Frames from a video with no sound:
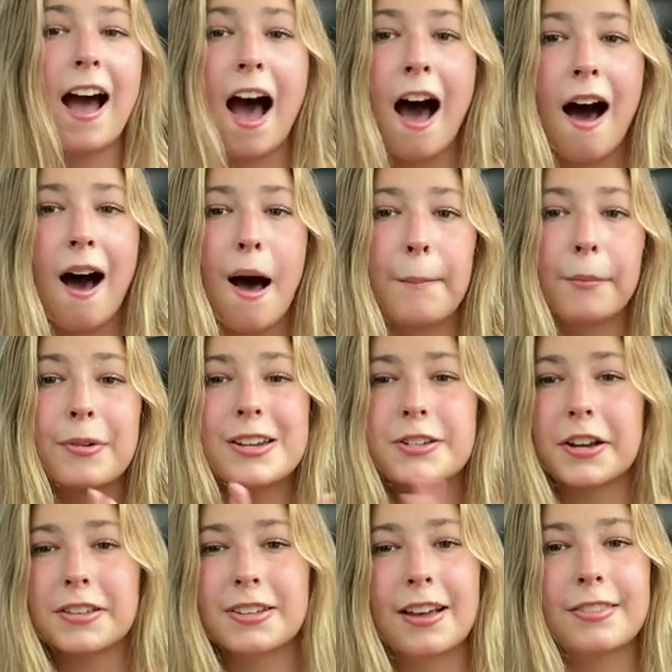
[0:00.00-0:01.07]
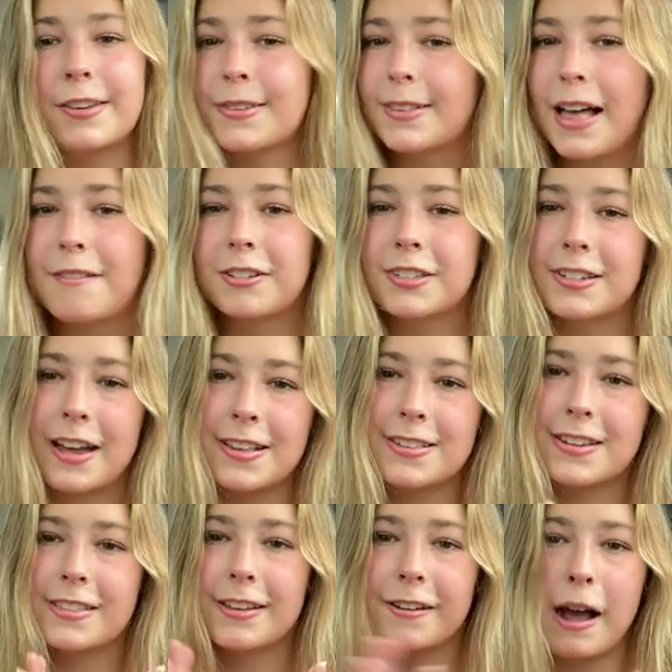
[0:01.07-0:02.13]
Um, we just got those levels
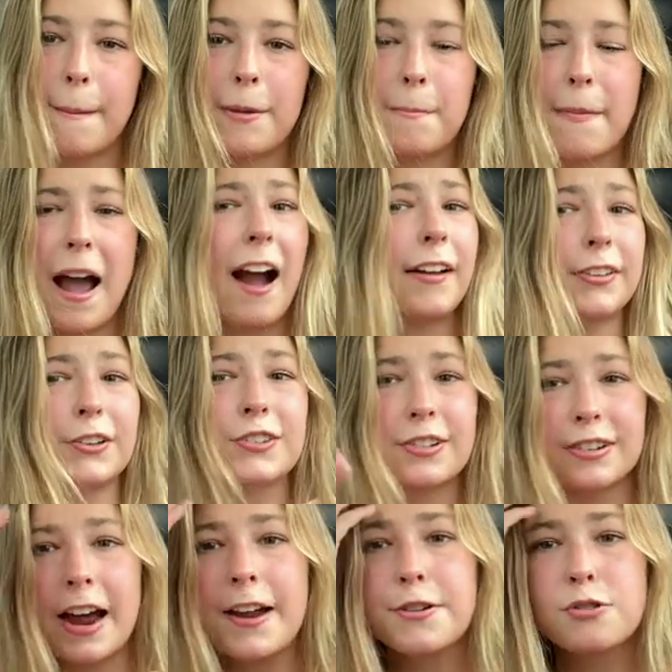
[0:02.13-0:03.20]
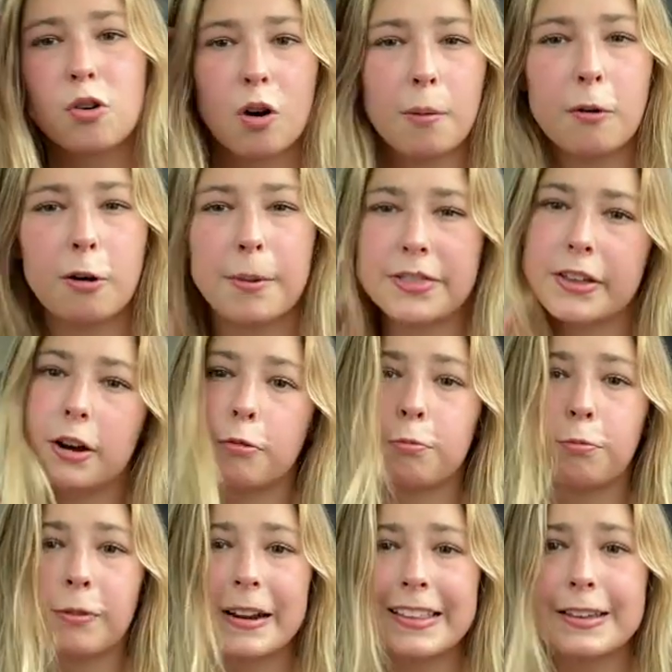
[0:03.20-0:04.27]
tested. They're coming back. They're still not normal, but they're
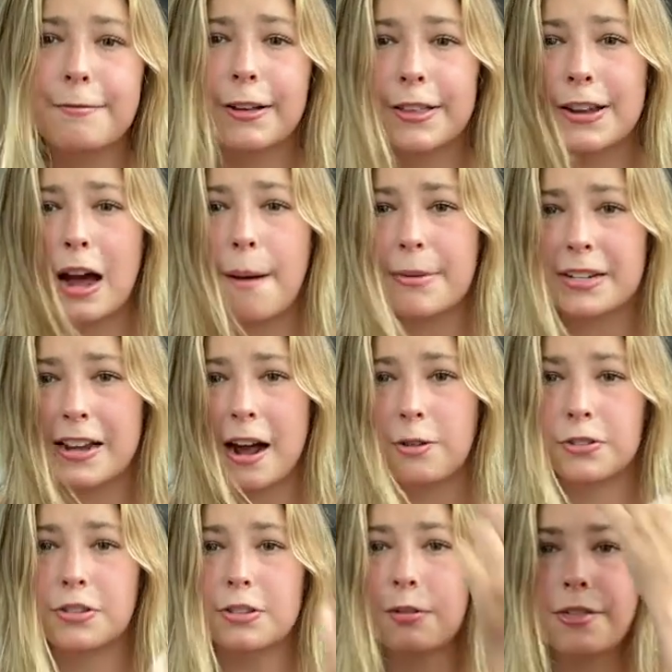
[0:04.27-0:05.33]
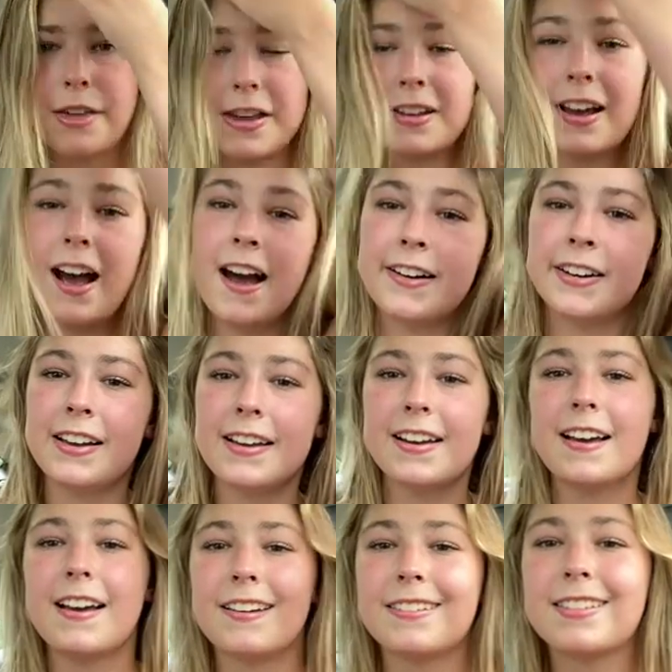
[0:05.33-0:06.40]
really, really coming down. So thank God
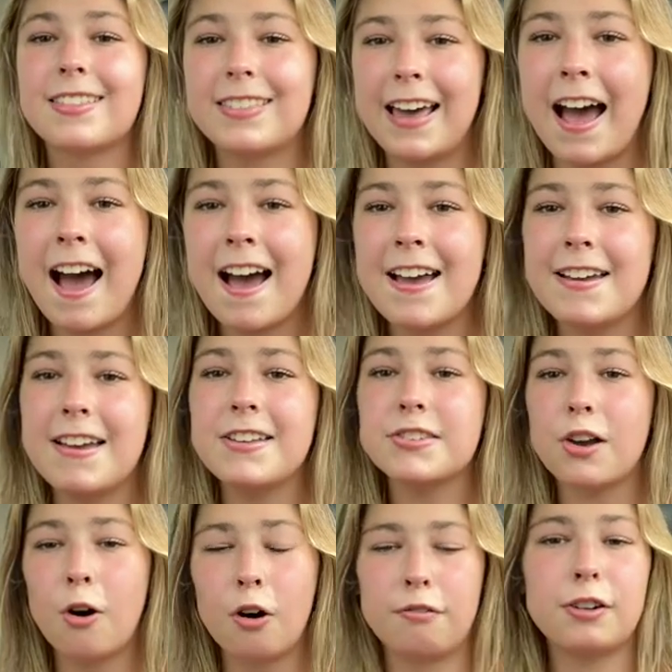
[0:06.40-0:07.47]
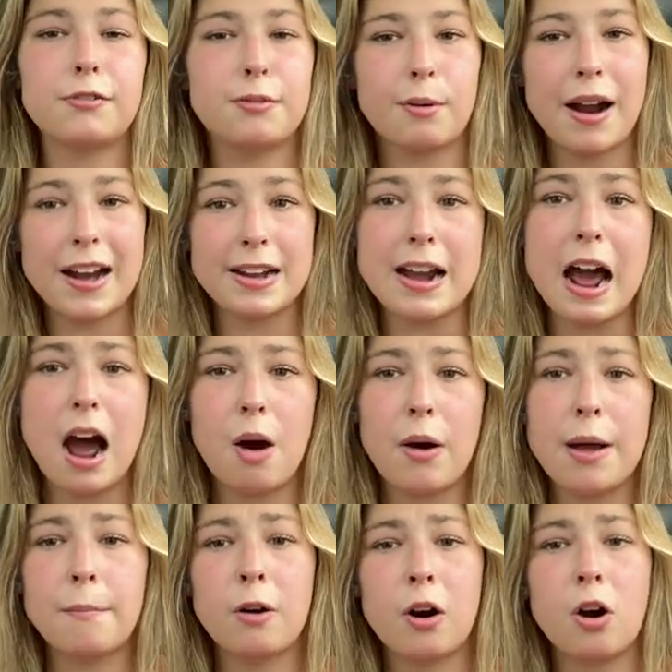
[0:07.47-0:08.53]
that is over for right now.
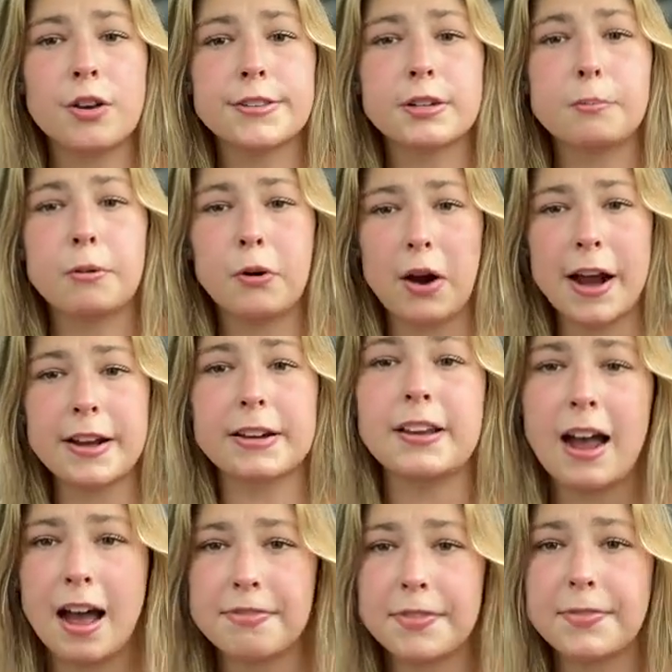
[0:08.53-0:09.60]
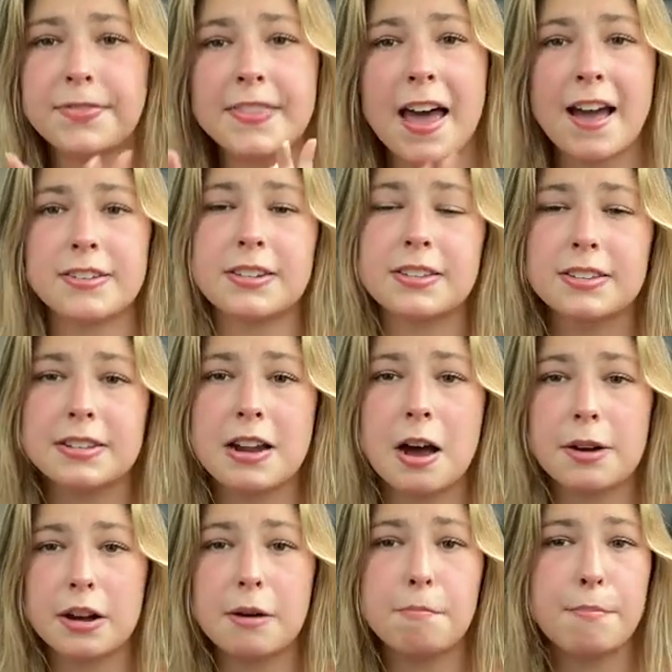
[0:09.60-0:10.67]
And we're also praying to God that that does
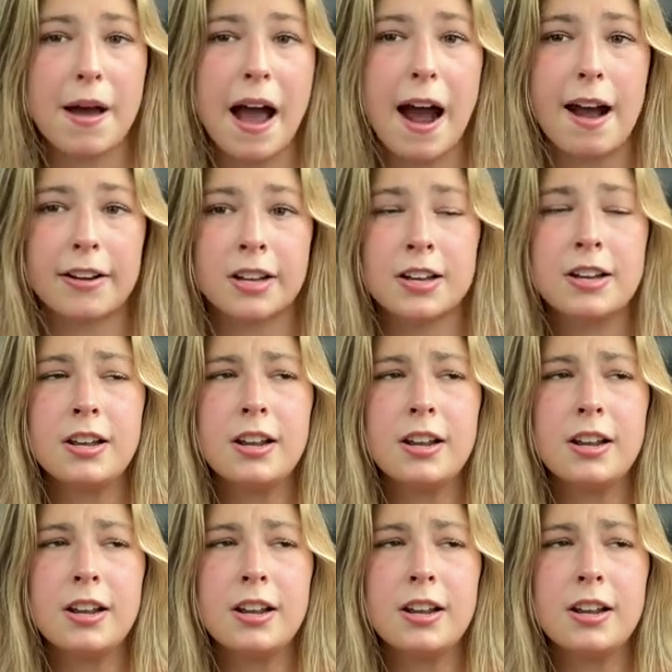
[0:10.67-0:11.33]
not come back